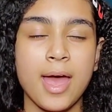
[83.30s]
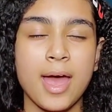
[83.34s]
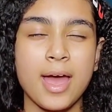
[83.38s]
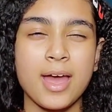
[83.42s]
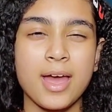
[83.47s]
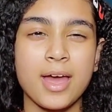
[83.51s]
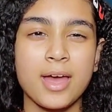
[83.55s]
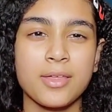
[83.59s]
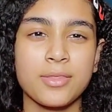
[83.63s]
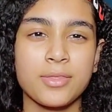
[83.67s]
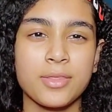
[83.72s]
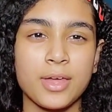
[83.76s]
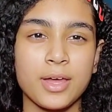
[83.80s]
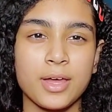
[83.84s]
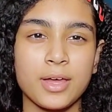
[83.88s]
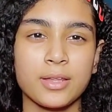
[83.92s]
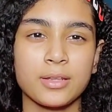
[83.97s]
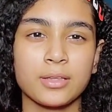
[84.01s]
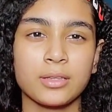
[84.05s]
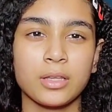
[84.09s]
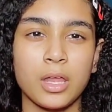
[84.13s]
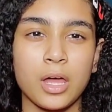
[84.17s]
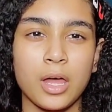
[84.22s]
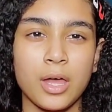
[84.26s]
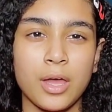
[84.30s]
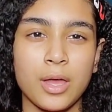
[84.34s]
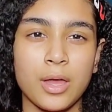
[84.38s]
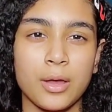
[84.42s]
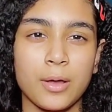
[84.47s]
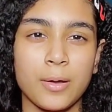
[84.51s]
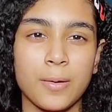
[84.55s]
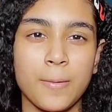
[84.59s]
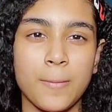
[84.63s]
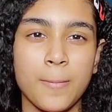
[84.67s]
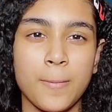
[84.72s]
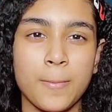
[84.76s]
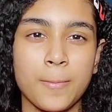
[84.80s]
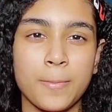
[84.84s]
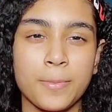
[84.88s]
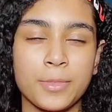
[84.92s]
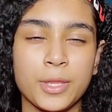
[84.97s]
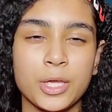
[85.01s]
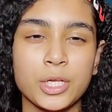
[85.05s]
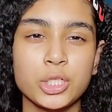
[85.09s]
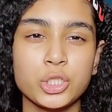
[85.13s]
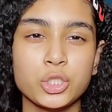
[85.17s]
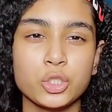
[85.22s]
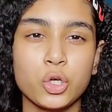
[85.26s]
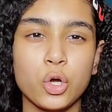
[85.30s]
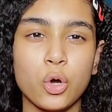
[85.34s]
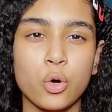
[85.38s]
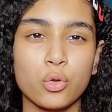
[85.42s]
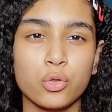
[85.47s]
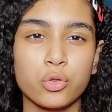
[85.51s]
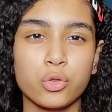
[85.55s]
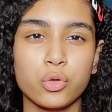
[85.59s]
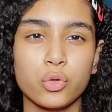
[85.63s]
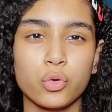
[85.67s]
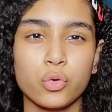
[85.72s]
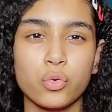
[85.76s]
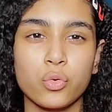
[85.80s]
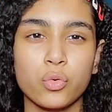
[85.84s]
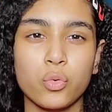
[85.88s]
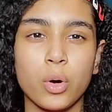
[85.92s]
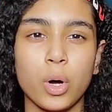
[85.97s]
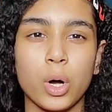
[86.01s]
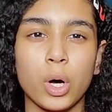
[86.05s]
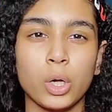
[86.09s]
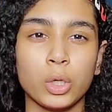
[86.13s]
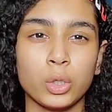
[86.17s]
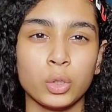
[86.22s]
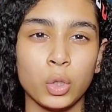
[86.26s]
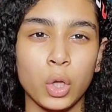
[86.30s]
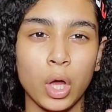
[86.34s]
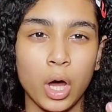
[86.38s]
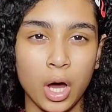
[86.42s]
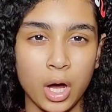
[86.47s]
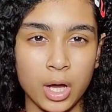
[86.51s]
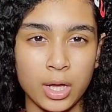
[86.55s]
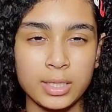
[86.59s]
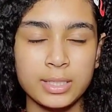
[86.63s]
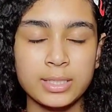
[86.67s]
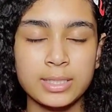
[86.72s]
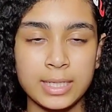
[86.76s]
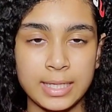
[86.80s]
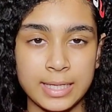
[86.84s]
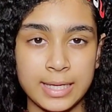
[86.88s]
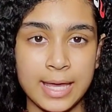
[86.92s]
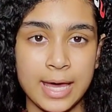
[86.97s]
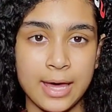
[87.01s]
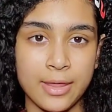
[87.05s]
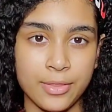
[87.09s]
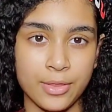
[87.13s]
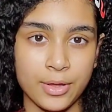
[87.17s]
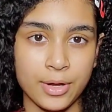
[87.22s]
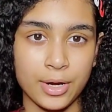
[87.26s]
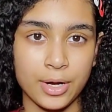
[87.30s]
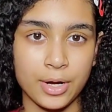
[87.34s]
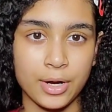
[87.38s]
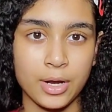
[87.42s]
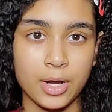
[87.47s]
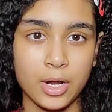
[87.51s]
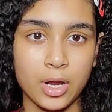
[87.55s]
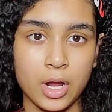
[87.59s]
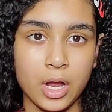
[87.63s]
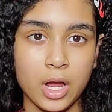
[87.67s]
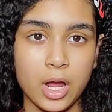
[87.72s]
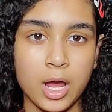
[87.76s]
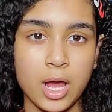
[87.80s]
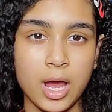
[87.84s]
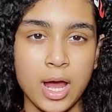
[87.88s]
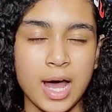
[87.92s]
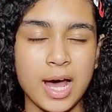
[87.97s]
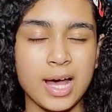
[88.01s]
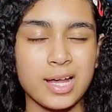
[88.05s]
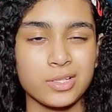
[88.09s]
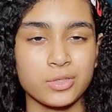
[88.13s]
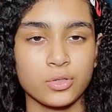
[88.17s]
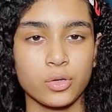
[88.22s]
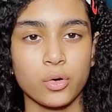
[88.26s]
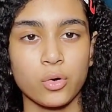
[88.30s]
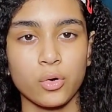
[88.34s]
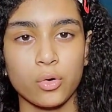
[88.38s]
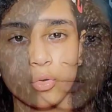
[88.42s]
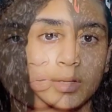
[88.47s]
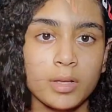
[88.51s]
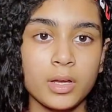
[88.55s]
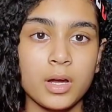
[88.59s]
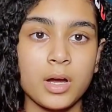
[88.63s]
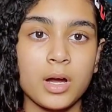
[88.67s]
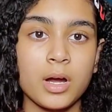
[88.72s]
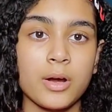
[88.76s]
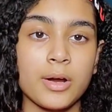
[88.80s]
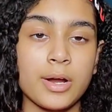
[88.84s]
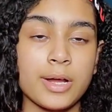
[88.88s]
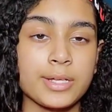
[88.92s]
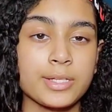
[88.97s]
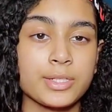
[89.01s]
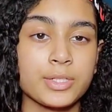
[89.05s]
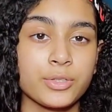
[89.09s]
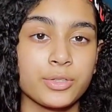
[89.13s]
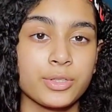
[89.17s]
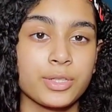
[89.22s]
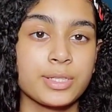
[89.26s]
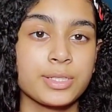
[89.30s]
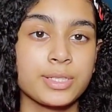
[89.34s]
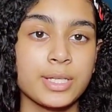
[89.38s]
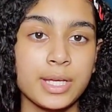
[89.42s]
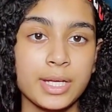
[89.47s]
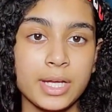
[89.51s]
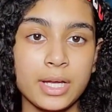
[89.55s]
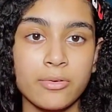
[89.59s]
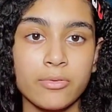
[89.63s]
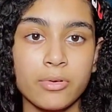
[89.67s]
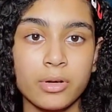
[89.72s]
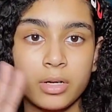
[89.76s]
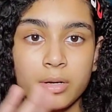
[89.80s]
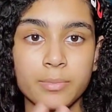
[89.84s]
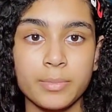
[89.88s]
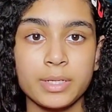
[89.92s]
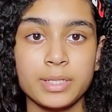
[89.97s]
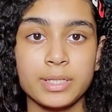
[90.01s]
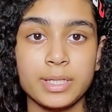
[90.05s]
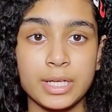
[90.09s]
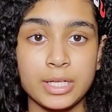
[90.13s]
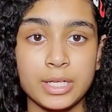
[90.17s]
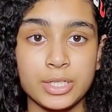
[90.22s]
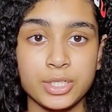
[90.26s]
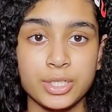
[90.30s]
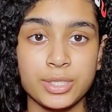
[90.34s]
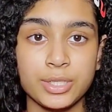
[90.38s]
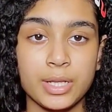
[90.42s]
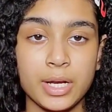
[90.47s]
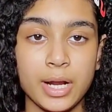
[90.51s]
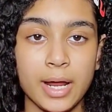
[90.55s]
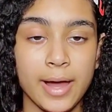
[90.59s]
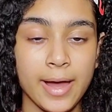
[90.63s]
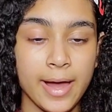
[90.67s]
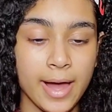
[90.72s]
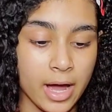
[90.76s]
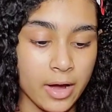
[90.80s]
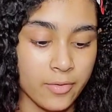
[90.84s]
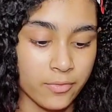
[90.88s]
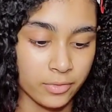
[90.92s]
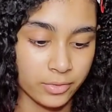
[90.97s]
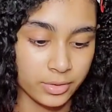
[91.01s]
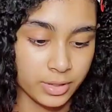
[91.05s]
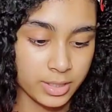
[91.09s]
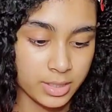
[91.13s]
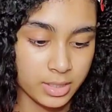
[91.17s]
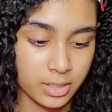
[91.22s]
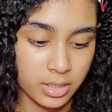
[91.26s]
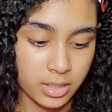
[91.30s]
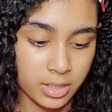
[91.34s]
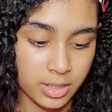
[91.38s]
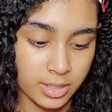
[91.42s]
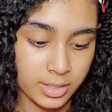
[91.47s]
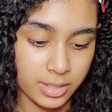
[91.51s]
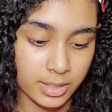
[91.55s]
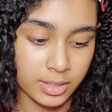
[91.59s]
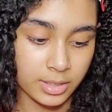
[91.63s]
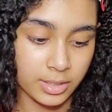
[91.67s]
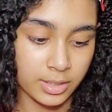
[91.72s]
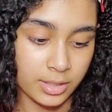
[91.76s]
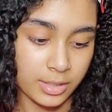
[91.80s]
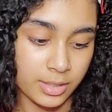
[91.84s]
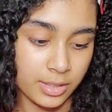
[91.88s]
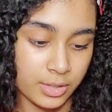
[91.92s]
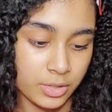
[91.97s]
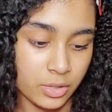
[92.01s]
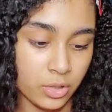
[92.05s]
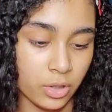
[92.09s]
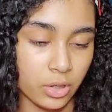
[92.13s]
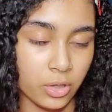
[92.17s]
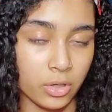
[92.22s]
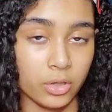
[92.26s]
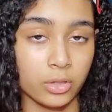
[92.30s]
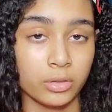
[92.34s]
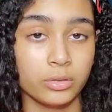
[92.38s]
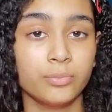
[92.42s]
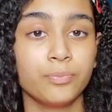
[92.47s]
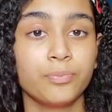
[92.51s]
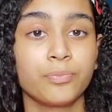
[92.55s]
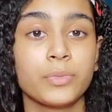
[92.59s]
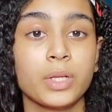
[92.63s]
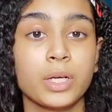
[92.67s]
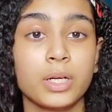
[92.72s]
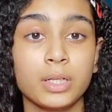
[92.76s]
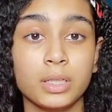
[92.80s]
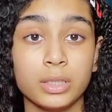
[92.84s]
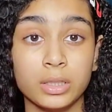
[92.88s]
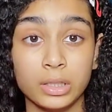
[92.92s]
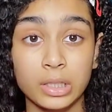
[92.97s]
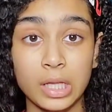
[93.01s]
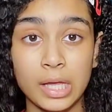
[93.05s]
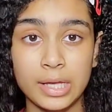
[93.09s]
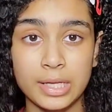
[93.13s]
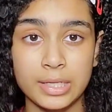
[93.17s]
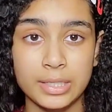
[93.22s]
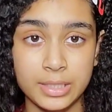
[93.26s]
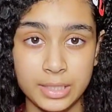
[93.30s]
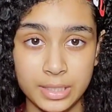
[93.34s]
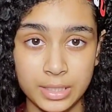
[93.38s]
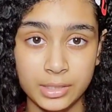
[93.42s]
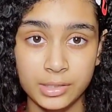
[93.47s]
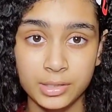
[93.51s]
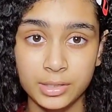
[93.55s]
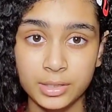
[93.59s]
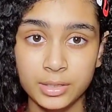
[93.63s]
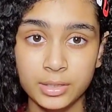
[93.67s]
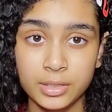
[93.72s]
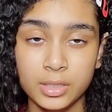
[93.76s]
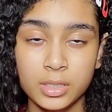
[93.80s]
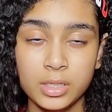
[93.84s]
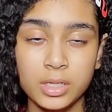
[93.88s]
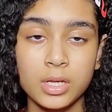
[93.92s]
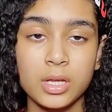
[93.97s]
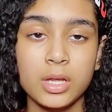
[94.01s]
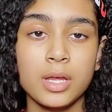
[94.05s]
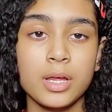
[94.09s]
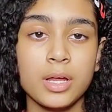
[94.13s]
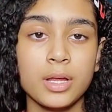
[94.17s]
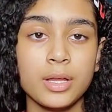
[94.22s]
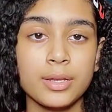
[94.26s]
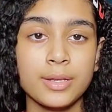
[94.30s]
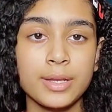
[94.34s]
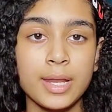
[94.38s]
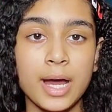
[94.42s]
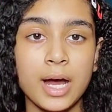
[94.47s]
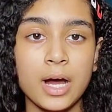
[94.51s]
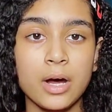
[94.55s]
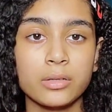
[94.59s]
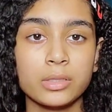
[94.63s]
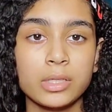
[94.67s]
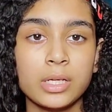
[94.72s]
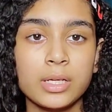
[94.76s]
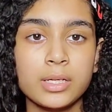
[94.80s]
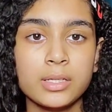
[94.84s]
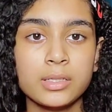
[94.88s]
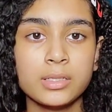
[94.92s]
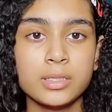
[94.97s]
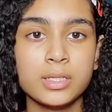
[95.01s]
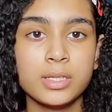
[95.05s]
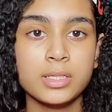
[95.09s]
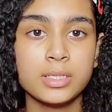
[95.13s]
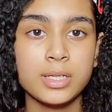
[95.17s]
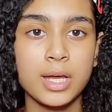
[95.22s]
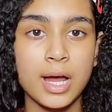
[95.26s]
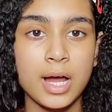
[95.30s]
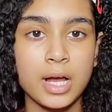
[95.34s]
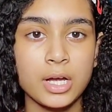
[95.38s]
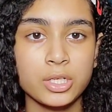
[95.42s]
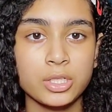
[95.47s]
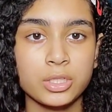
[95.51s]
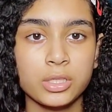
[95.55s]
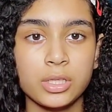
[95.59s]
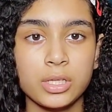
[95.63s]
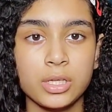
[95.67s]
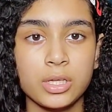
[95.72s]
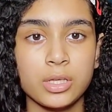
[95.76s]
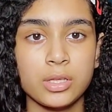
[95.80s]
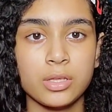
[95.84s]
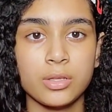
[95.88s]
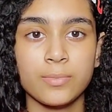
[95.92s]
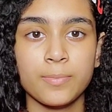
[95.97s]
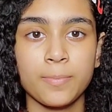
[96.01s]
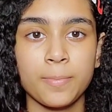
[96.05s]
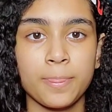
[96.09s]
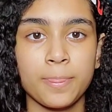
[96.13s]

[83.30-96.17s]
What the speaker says: and then like they just go through a lot together as a whole. Alright, so the second recommendation that I have on this list is called Legacies. Now Legacies actually